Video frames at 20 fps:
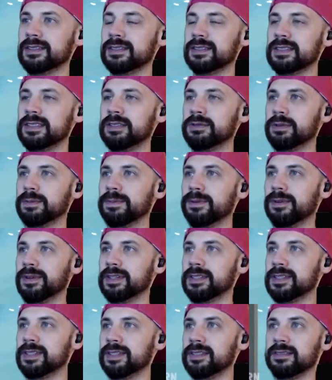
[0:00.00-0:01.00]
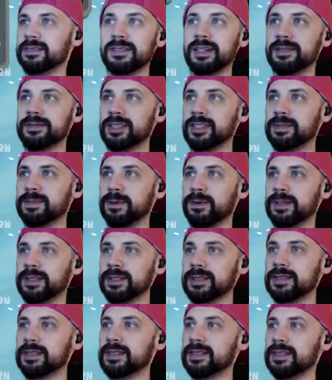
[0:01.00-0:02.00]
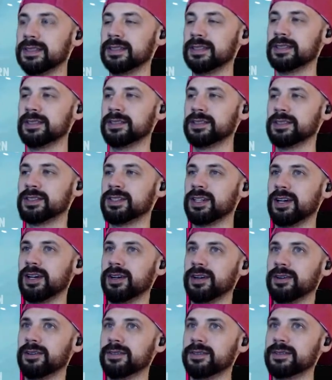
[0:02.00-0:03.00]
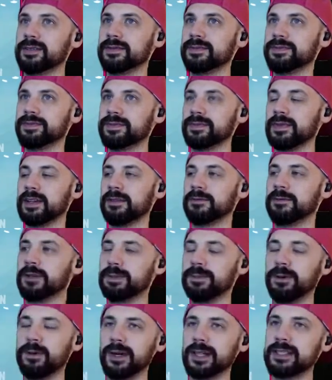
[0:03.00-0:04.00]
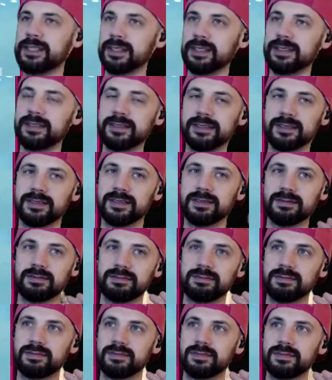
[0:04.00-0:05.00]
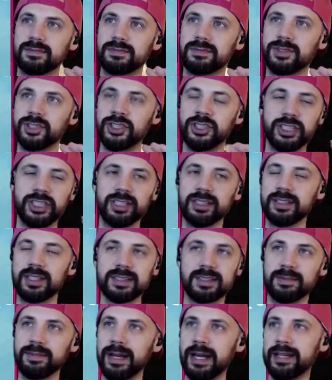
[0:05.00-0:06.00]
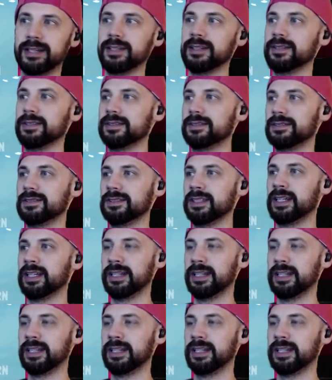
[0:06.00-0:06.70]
He will poison, just poison. So, with poison, shield doesn't matter. It